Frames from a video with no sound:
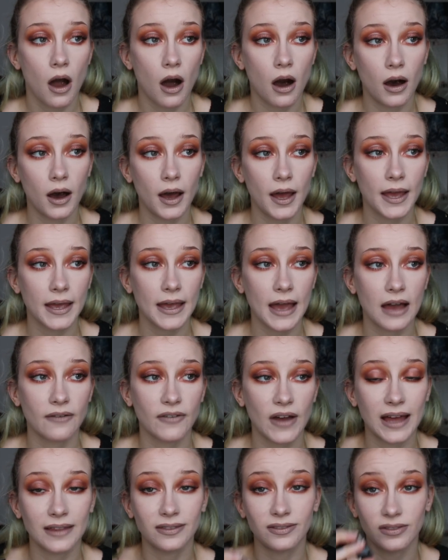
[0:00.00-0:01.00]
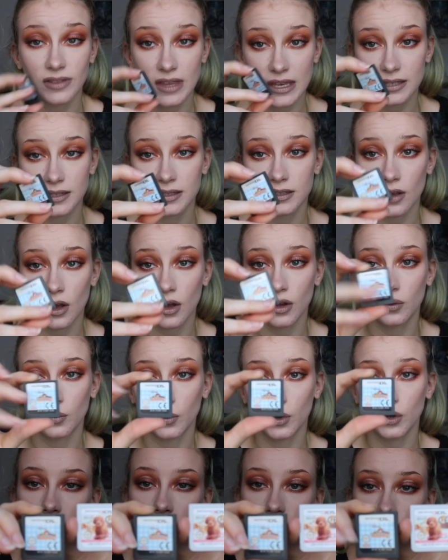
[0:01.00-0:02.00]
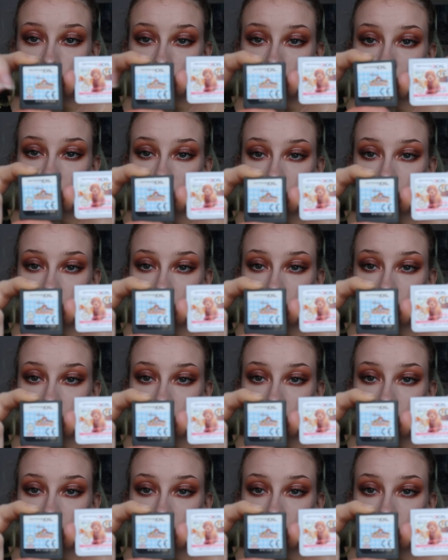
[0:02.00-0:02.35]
I have had this certain As you can tell,